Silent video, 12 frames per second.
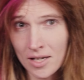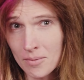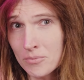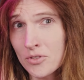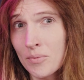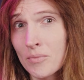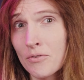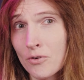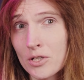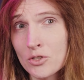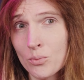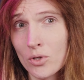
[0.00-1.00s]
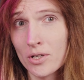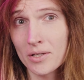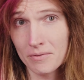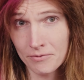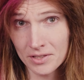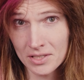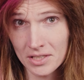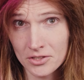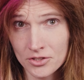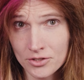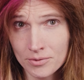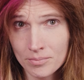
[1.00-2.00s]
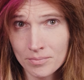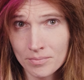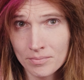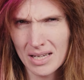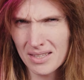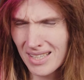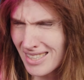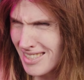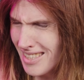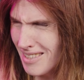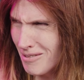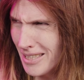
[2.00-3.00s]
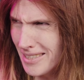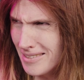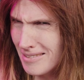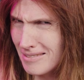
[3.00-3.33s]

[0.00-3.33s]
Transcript: comes from the French word fétiche. I think I said that right?